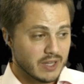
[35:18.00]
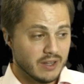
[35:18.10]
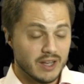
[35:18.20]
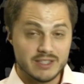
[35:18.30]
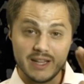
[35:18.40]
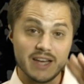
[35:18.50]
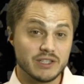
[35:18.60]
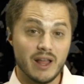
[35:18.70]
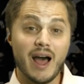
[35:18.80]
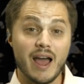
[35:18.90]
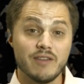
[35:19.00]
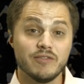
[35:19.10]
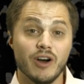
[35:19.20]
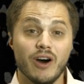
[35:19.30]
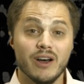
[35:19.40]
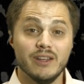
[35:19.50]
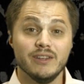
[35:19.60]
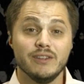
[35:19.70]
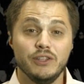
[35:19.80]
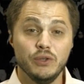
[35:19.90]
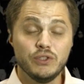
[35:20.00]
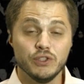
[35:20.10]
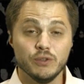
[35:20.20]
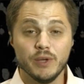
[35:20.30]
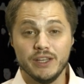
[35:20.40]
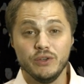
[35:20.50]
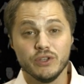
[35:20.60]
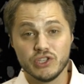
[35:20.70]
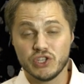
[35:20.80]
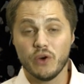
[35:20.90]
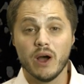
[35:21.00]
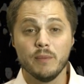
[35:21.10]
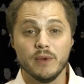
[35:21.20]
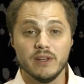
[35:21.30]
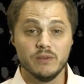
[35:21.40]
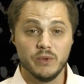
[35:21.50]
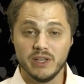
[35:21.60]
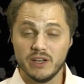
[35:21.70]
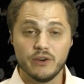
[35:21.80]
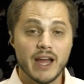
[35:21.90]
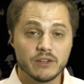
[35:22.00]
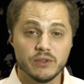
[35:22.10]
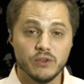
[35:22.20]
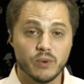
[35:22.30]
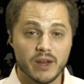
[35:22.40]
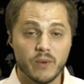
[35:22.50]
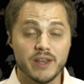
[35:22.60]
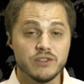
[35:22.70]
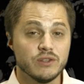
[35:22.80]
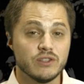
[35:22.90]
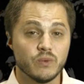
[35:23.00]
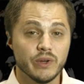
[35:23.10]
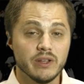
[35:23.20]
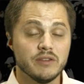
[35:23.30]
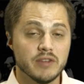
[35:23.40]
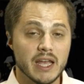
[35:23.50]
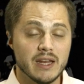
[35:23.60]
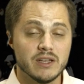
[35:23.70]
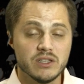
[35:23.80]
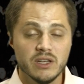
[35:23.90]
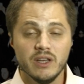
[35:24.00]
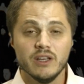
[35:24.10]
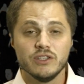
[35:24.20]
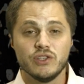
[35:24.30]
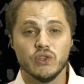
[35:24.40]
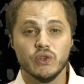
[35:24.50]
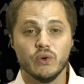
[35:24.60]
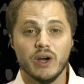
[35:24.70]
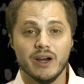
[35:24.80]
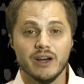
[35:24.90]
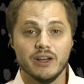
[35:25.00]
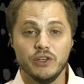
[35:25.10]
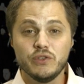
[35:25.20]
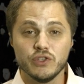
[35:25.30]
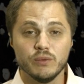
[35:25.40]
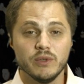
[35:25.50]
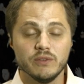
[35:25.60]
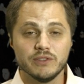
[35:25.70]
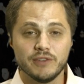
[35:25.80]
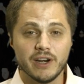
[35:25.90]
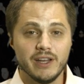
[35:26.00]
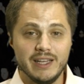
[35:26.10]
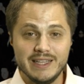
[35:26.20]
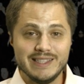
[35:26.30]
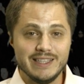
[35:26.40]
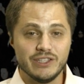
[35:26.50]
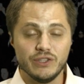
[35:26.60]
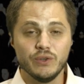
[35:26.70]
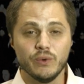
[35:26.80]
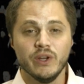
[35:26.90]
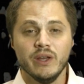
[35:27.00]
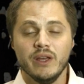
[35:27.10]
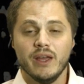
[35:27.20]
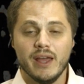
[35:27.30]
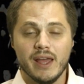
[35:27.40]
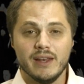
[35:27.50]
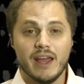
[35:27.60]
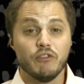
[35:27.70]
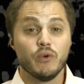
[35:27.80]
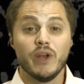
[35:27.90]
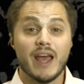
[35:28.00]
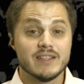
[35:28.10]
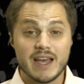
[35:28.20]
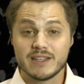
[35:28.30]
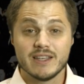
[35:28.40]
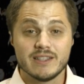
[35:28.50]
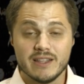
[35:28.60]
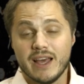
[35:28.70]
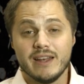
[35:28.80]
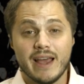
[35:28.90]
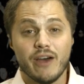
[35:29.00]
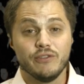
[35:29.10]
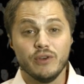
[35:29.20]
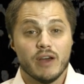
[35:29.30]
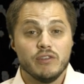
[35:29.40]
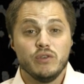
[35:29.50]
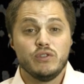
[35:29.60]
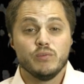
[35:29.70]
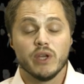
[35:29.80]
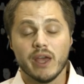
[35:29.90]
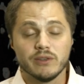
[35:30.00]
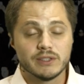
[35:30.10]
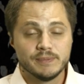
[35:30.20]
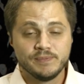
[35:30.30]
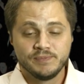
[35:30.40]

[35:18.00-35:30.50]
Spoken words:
/live on YouTube, and you could show up and we can interact with you right away. So it's a real advantage to YouTube. It was very easy to do, and everyone has access to that now if you have a YouTube account.